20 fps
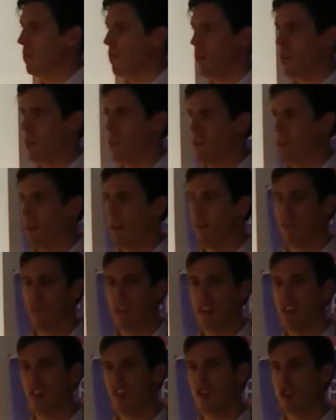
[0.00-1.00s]
you should not
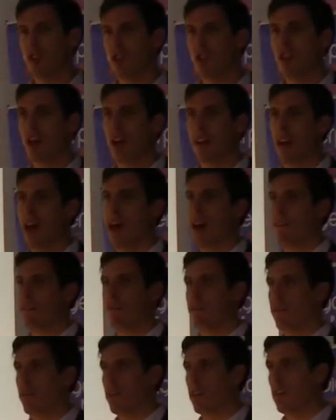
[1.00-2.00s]
have,
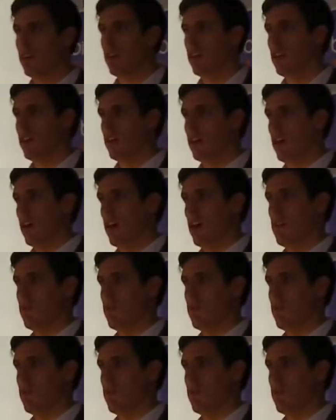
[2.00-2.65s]
because uh,